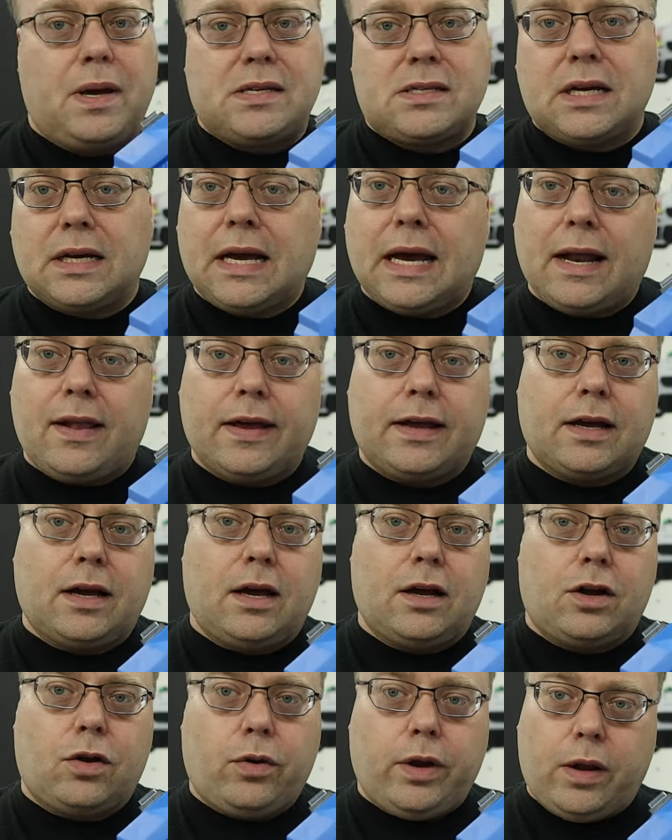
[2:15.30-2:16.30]
Basically kind of like
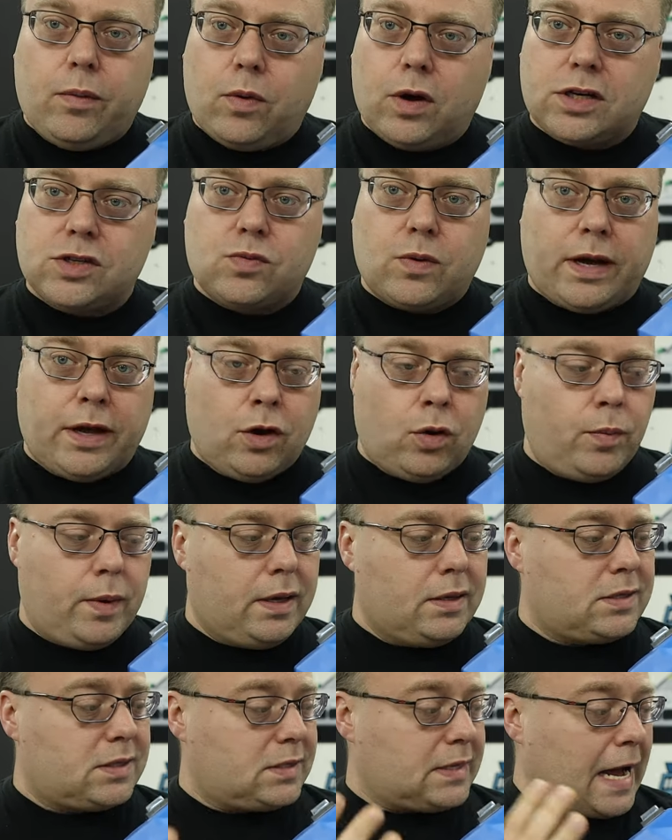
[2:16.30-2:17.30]
a Greenworks
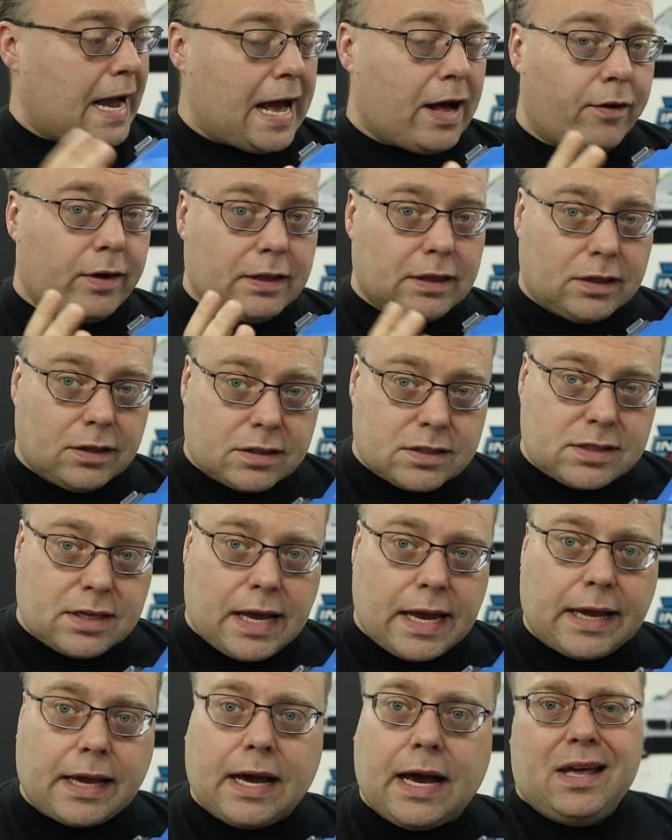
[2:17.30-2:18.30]
Ryobi style it looks
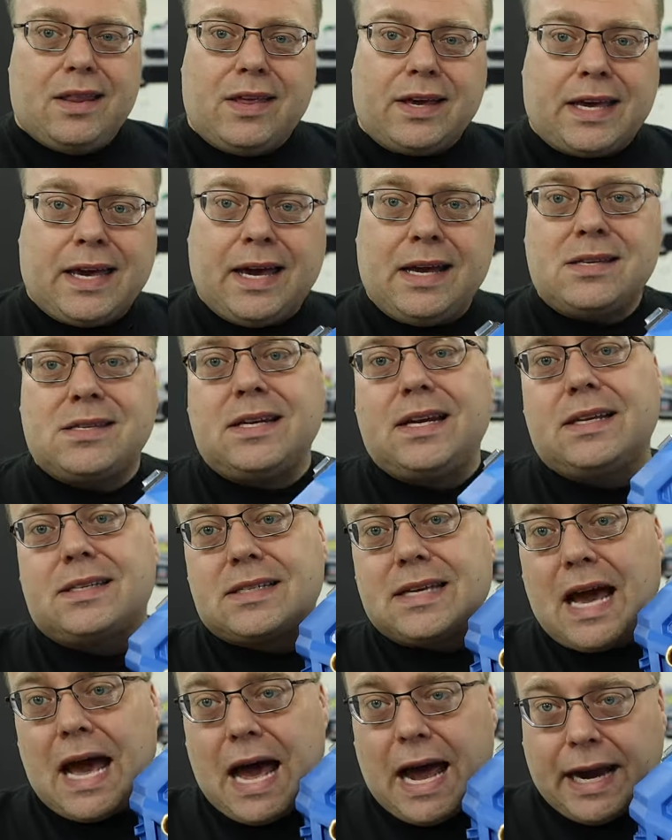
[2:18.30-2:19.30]
like. The casing is
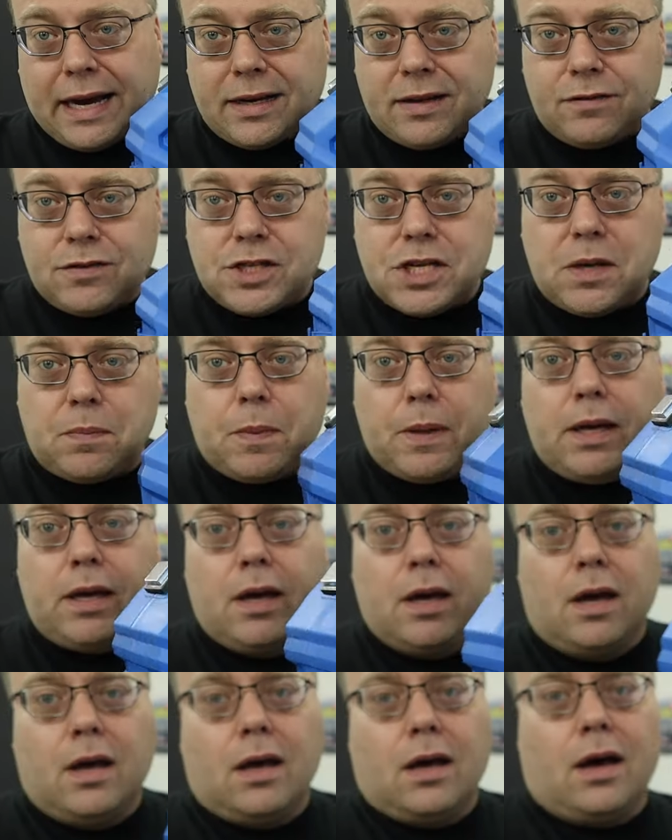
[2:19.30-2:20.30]
kind of cheapy.
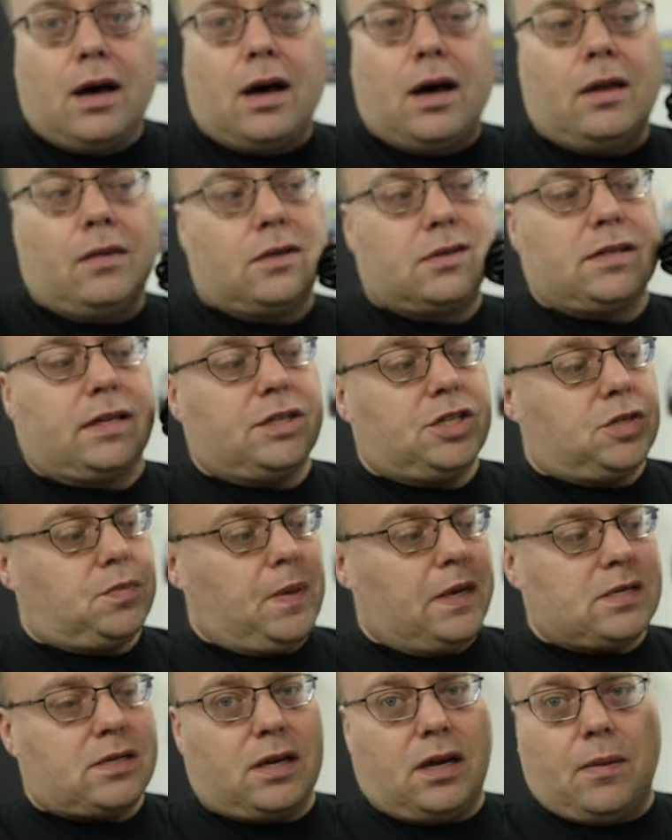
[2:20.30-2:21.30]
Uh, looks like just
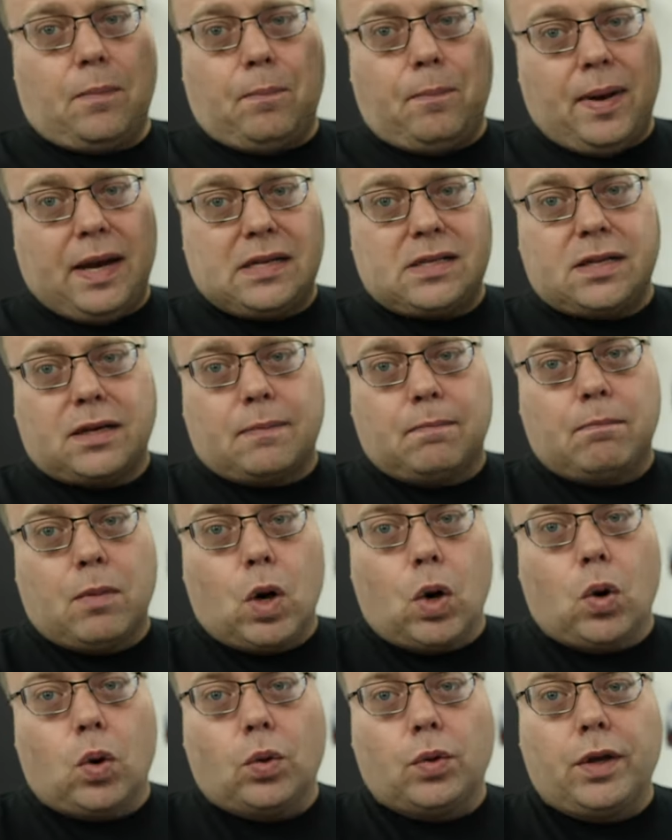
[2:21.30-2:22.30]
basically a basic
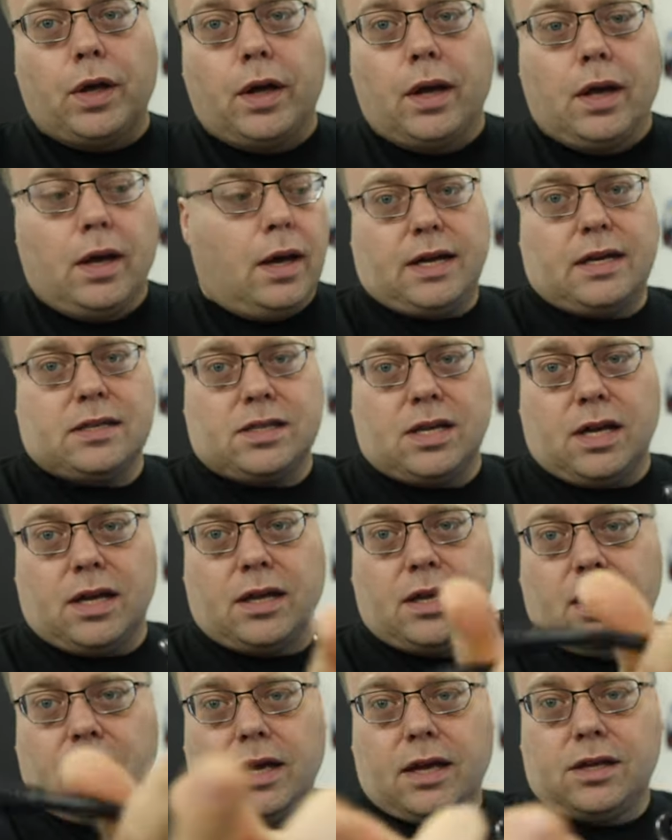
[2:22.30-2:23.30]
mold. It has
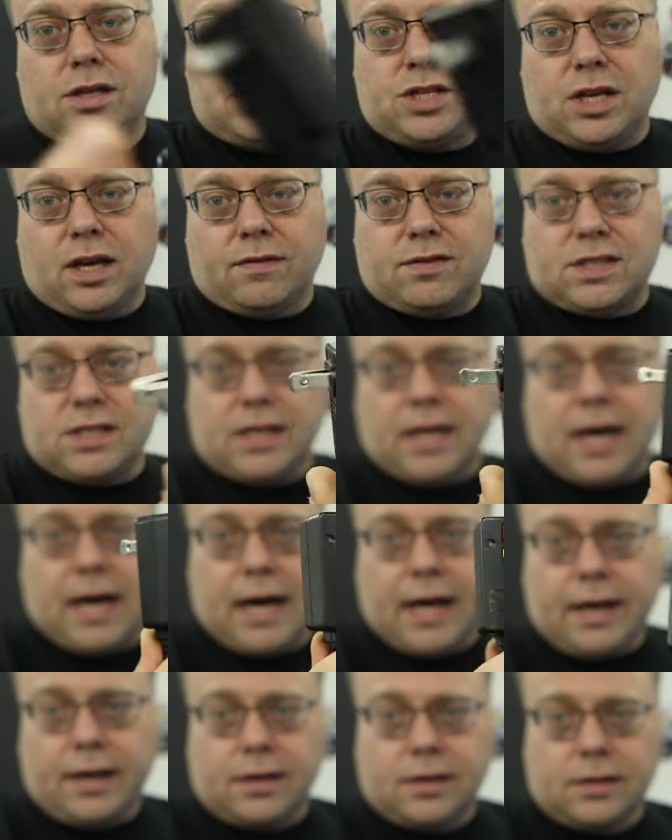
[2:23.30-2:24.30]
a
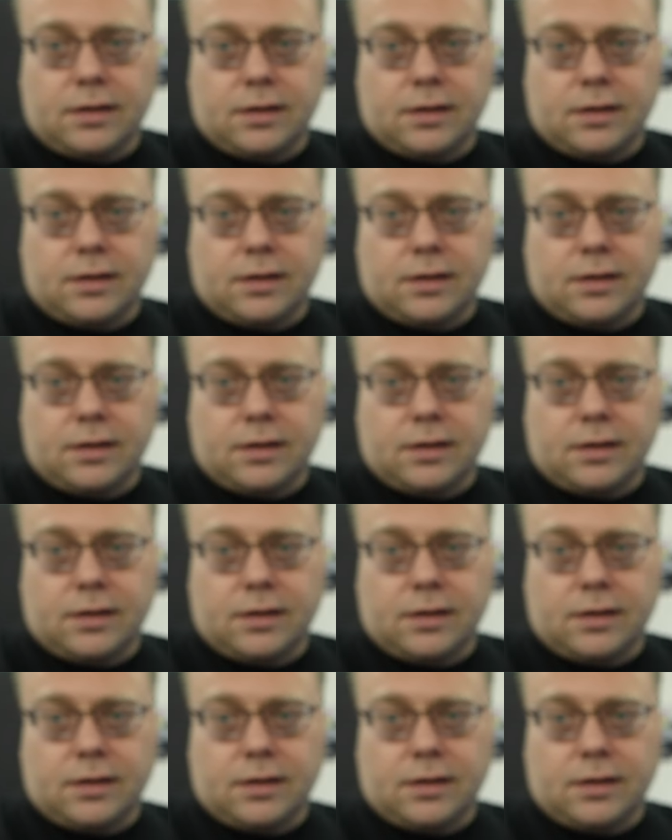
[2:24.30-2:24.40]
GFCI.